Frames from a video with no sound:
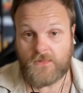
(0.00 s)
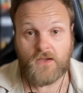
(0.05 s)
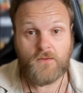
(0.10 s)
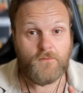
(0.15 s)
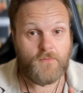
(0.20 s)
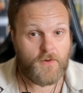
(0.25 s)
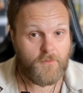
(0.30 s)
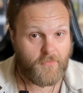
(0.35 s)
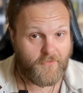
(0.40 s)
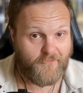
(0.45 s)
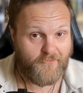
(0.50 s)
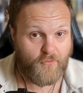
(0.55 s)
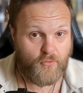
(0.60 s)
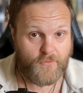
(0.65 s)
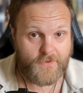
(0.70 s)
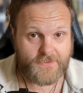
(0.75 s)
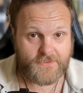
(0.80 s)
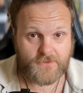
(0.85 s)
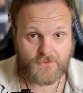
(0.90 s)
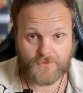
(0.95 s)
But before
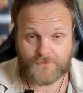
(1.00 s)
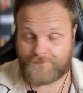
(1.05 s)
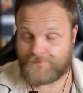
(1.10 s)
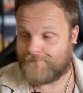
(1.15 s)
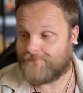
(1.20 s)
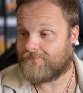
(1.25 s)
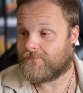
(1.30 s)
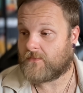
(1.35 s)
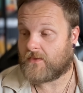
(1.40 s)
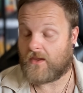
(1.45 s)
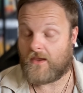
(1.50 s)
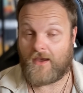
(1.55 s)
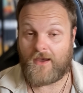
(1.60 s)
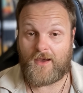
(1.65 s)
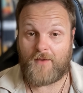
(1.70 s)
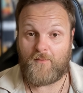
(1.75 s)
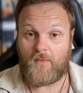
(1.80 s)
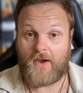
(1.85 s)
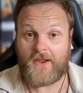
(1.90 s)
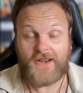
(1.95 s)
we do,
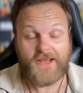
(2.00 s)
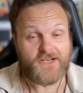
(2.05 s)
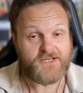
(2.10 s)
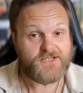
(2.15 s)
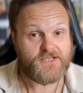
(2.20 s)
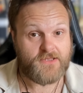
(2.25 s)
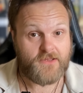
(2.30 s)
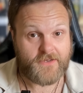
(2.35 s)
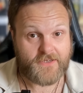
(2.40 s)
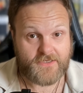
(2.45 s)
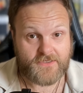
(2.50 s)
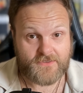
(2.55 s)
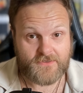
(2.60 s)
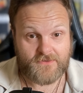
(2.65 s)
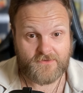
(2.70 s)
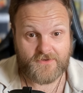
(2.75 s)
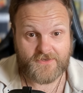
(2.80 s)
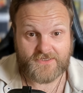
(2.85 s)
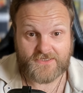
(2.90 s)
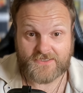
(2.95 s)
I'd actually
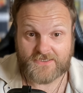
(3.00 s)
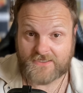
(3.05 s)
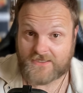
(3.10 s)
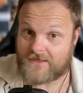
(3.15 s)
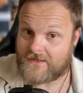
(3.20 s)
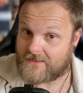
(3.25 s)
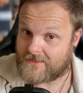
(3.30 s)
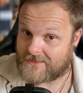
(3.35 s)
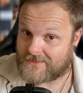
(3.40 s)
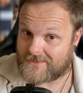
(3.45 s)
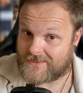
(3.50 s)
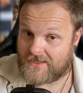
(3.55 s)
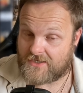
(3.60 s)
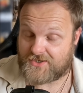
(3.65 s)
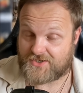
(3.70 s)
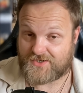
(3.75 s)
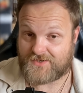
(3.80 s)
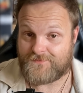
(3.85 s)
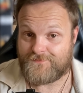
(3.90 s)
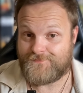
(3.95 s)
like to start a
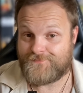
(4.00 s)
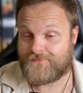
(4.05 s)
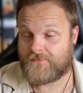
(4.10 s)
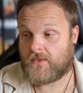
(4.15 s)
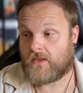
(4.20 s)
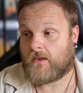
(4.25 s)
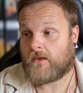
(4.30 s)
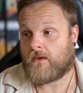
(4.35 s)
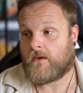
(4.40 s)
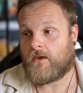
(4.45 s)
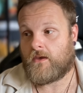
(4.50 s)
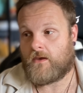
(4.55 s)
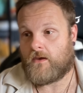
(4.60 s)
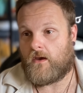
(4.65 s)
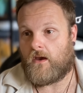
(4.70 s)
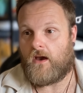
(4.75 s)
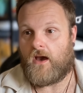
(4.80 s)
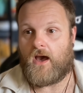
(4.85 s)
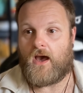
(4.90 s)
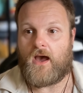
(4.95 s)
discussion.
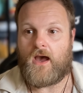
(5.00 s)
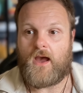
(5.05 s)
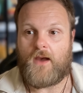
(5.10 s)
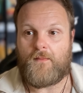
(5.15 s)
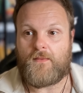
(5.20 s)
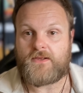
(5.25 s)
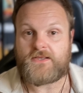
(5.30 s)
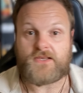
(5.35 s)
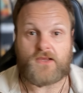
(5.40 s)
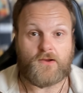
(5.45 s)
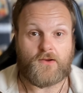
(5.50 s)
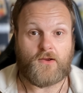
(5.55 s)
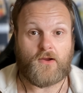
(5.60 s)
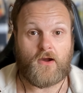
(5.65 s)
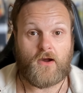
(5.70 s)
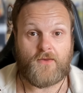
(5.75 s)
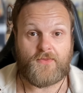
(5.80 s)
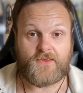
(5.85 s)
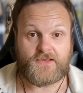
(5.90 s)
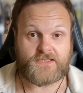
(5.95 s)
So
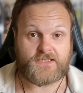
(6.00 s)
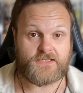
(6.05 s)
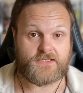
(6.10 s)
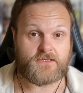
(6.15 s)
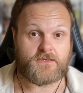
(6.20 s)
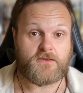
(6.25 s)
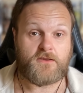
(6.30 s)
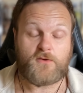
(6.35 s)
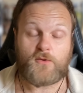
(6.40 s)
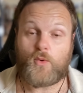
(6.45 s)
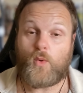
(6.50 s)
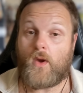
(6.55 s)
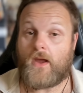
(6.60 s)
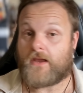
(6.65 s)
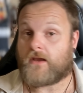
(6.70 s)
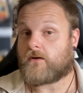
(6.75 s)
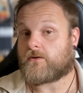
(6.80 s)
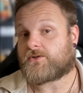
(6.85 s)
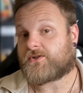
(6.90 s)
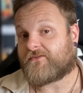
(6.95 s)
this is quite a
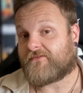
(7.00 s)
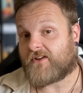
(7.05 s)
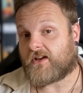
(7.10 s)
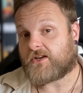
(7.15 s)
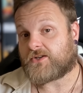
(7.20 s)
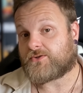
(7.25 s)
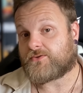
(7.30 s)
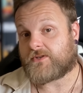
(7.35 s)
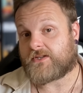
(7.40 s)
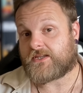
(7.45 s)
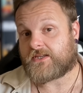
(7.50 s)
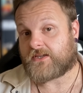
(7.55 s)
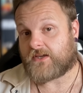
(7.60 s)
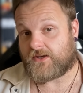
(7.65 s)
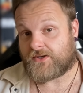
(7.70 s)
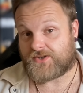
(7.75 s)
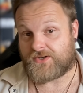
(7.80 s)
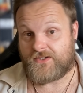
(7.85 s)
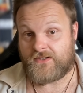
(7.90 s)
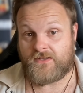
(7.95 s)
controversial
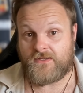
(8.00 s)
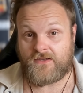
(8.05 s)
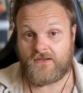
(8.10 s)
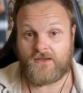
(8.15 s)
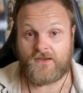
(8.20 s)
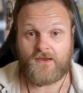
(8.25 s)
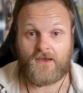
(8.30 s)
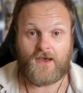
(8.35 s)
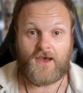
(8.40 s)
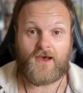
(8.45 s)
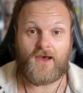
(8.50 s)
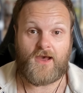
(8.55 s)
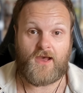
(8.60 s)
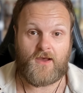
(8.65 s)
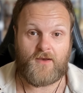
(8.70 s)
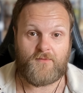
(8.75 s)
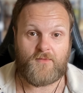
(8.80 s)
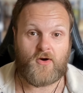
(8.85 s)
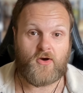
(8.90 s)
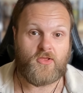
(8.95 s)
discussion
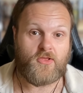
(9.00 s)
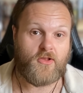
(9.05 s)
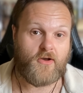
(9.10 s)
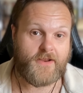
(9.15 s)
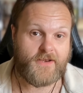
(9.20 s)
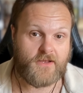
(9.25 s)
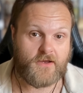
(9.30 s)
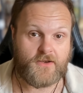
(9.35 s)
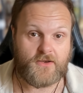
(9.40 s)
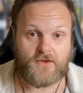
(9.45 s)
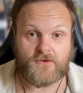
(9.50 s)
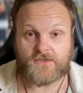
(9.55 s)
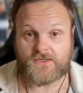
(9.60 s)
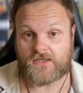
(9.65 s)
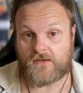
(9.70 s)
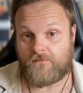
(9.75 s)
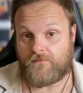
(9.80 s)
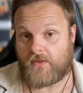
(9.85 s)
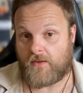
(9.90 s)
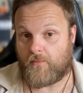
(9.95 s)
online. I know
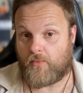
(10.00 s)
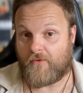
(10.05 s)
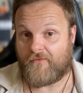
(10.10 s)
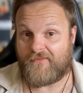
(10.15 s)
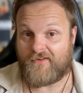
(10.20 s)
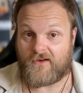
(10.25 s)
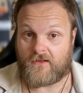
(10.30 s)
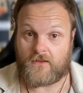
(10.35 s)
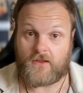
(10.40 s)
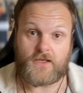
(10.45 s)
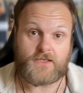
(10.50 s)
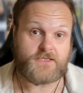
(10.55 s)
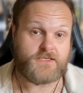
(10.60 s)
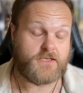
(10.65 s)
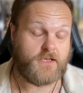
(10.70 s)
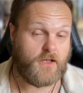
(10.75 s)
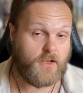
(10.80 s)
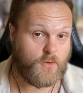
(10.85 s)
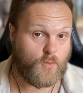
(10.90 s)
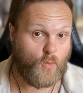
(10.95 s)
some people feel a
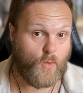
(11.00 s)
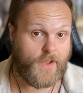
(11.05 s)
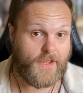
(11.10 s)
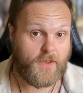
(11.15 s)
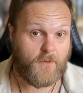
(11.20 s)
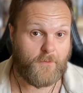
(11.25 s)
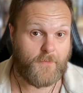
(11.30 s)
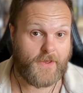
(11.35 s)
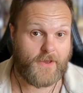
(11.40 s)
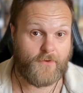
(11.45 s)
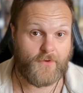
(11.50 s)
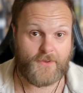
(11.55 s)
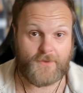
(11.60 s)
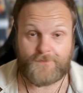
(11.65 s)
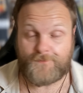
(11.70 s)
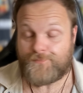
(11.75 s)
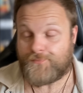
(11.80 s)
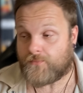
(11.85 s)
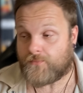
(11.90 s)
certain way about it.